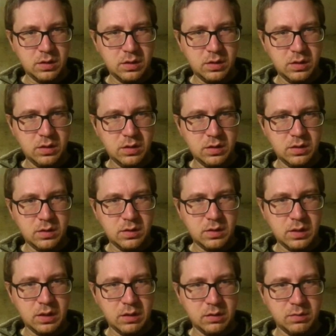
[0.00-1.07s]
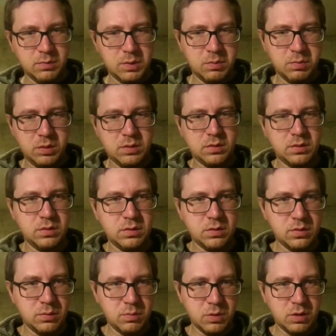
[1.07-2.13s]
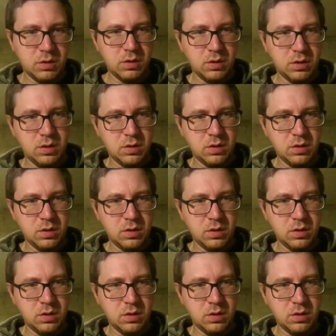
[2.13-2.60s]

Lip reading: think the text might be still smaller.